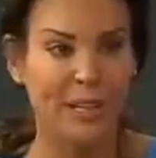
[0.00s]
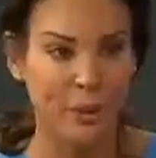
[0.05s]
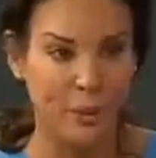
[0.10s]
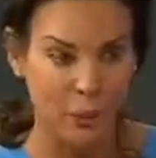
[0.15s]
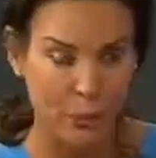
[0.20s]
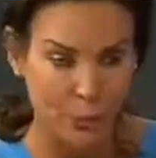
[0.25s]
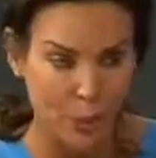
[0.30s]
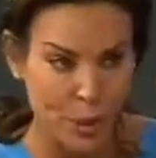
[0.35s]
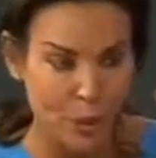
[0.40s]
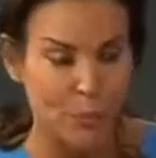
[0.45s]
and
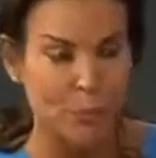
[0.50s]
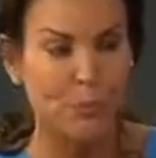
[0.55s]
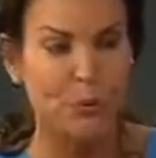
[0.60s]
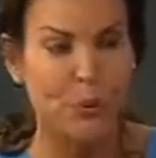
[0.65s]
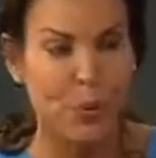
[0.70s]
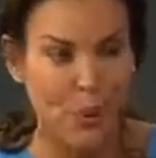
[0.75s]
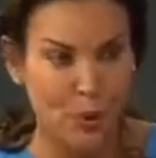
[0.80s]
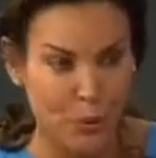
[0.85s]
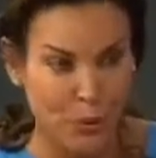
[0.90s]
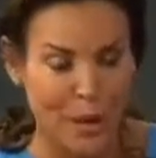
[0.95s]

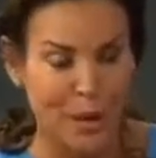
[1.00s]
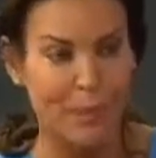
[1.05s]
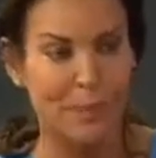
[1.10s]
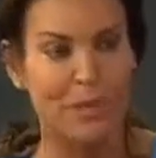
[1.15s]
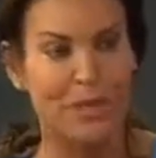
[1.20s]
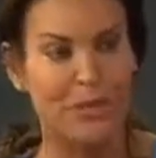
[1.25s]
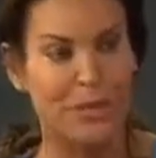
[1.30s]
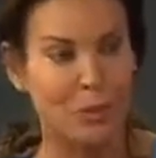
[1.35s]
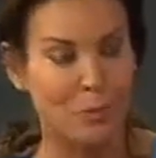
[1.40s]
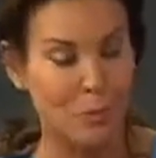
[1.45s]

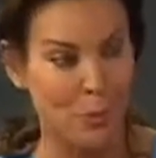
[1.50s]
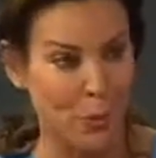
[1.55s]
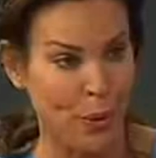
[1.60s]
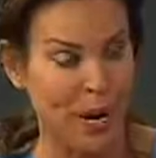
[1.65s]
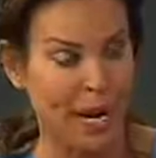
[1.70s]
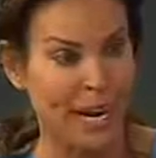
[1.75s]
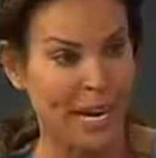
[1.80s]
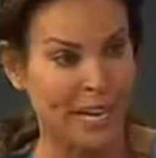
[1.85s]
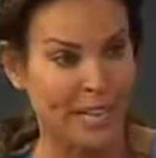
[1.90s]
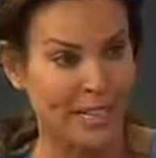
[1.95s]
reprogramming your
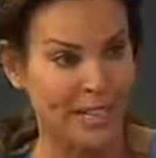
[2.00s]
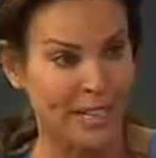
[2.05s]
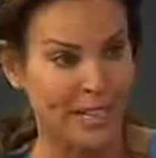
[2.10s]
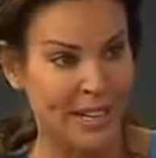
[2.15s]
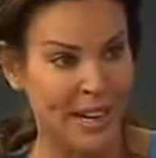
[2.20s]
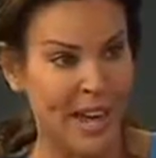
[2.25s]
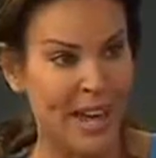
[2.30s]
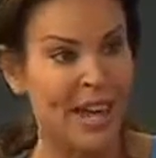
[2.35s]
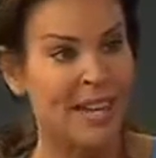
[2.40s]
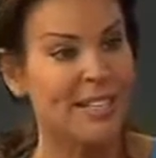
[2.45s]
brain,
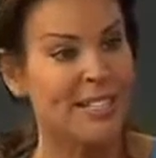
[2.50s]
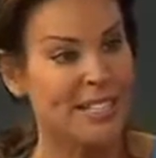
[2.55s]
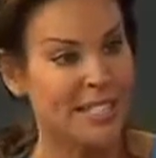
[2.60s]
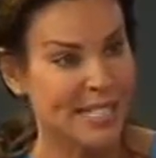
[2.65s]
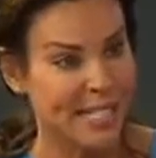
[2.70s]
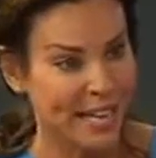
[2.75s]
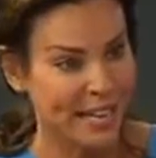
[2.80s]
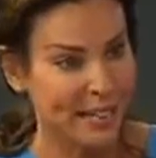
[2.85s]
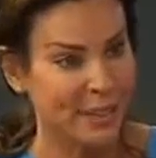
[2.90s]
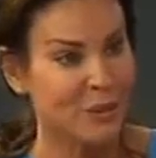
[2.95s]

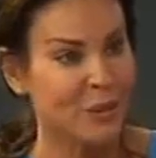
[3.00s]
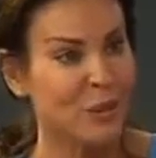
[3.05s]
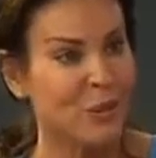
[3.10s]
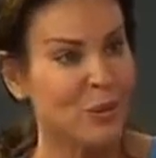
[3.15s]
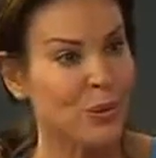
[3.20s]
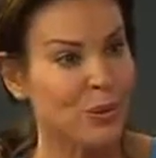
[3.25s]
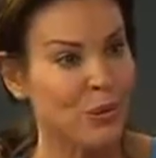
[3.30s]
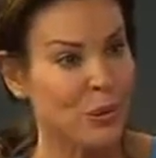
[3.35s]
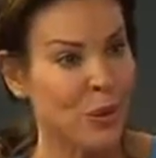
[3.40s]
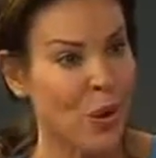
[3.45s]
setting
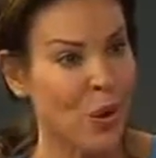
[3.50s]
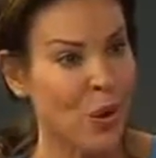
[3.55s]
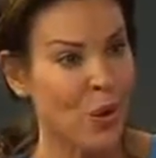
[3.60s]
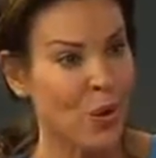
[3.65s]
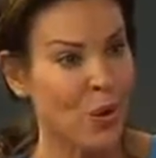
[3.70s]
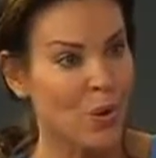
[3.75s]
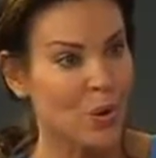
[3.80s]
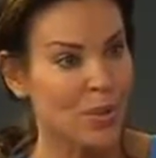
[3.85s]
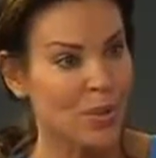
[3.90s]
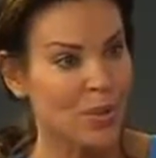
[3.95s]
those
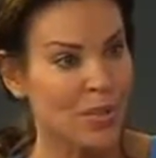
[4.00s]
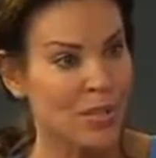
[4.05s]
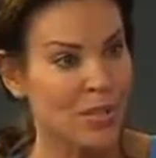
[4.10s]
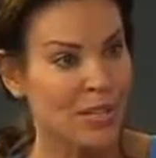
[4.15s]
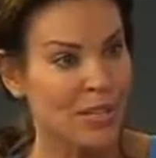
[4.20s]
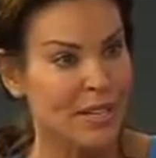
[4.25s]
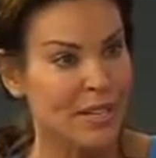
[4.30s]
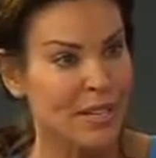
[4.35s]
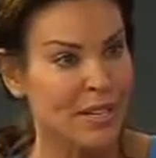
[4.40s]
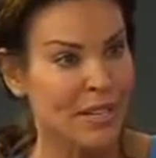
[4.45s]
goals,
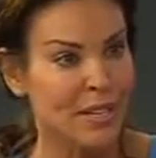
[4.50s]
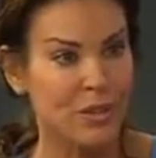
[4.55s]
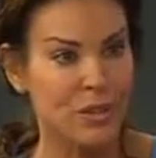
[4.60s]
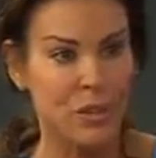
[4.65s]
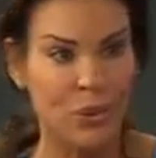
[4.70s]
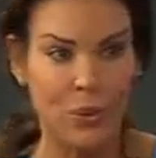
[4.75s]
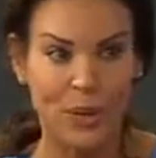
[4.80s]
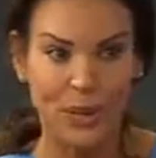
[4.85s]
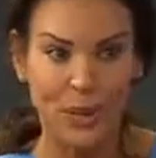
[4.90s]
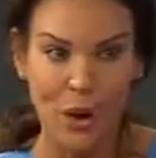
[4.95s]

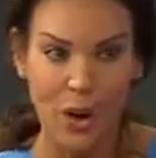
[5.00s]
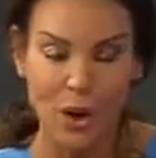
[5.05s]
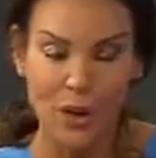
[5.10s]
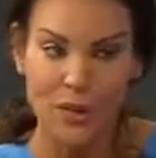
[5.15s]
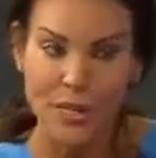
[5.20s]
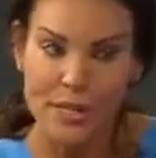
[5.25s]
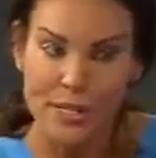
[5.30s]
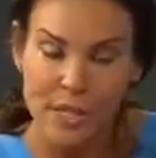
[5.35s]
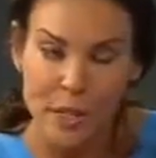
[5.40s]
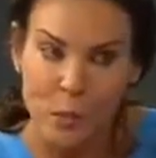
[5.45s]
doing all
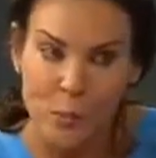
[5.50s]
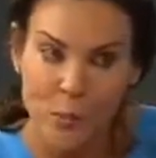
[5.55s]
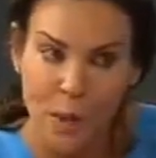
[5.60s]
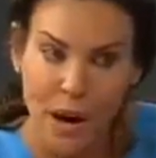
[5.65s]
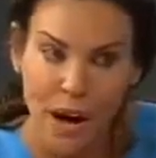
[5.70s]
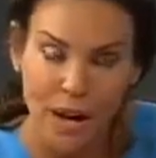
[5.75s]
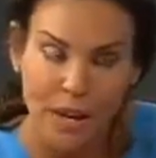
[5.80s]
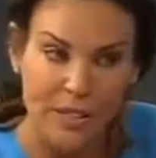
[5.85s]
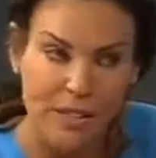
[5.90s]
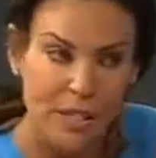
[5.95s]
these little
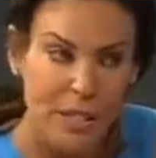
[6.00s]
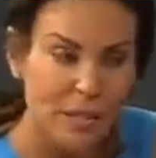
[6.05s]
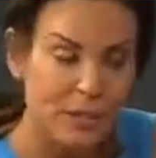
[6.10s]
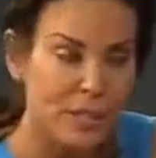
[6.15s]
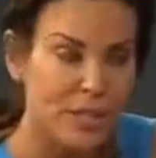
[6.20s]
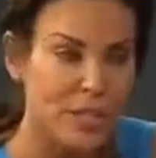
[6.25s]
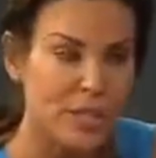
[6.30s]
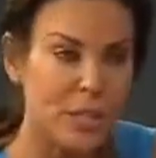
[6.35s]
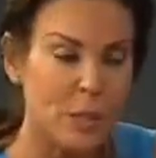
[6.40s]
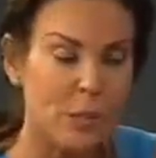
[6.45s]
positive
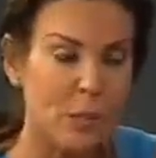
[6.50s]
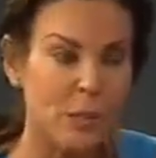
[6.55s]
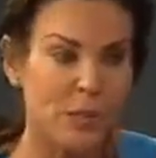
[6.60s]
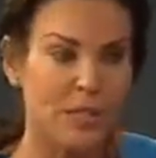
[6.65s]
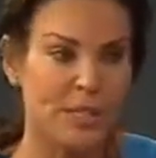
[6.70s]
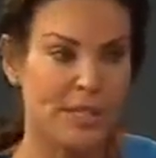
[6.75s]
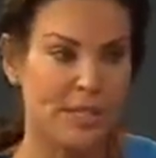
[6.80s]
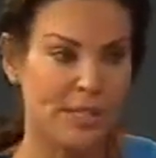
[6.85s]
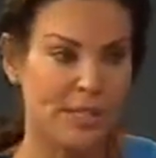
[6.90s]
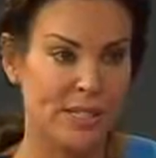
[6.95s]

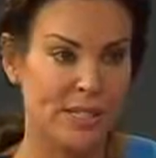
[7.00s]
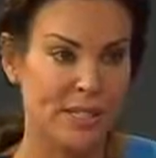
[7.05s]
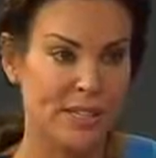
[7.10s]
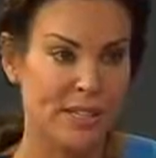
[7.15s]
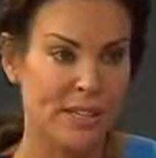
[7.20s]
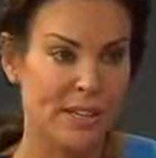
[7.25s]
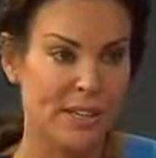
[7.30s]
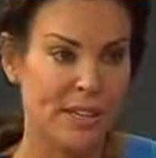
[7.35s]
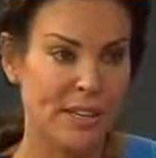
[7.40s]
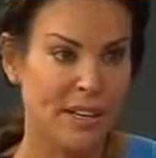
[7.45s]
disciplines,
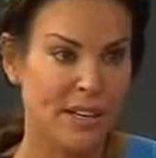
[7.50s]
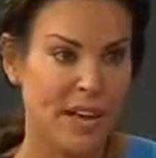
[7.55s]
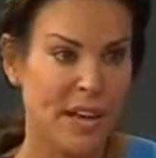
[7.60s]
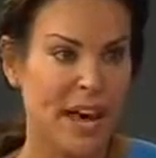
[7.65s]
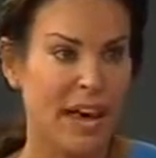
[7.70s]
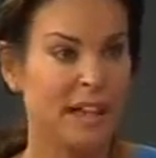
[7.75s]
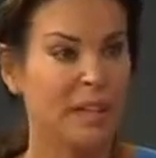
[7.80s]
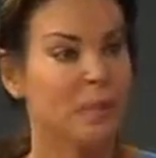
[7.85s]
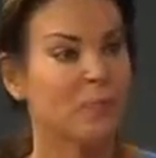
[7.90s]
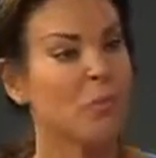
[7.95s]

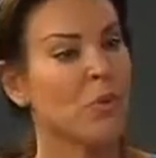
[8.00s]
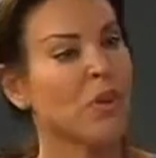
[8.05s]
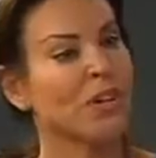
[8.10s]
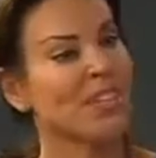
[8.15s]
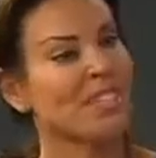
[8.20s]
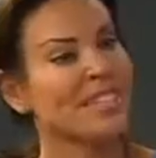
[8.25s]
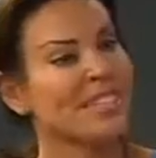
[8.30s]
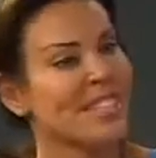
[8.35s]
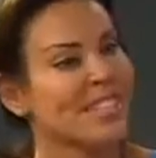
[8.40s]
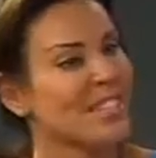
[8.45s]
and the more
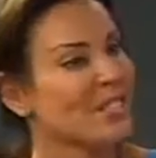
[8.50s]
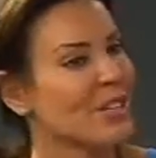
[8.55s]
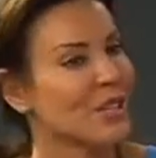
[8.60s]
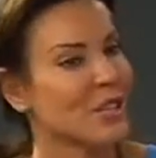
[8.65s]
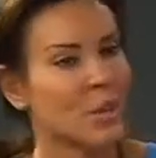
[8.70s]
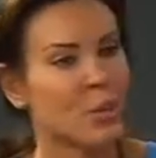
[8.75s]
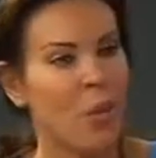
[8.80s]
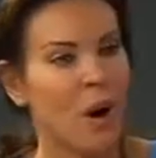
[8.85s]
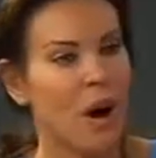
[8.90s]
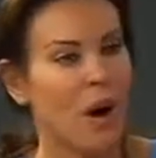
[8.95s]
consistent
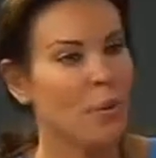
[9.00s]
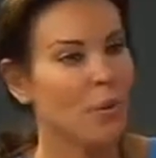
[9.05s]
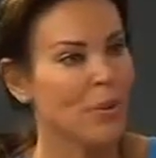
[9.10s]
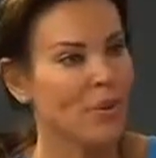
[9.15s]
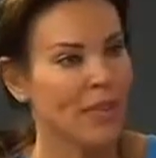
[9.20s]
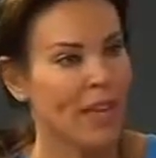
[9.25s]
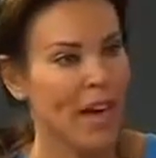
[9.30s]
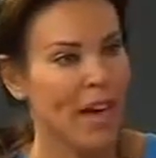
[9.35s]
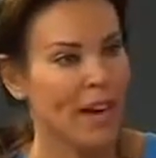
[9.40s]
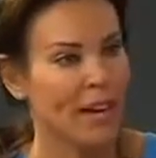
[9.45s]
you are with
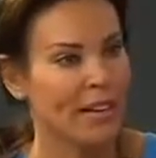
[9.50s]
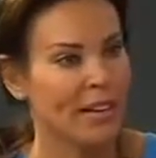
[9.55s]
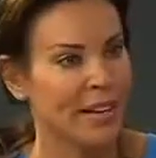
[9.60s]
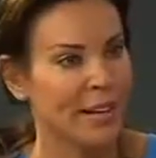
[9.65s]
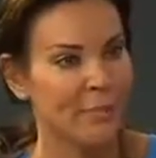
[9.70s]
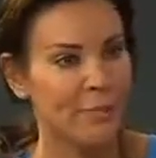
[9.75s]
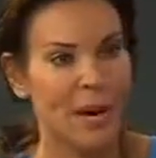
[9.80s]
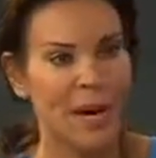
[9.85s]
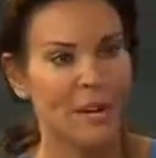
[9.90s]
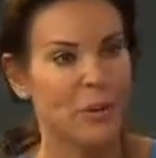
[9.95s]
that.
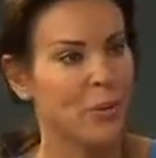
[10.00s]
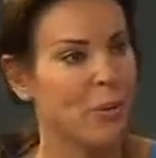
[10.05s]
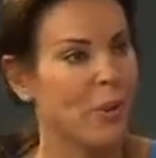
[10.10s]
And by the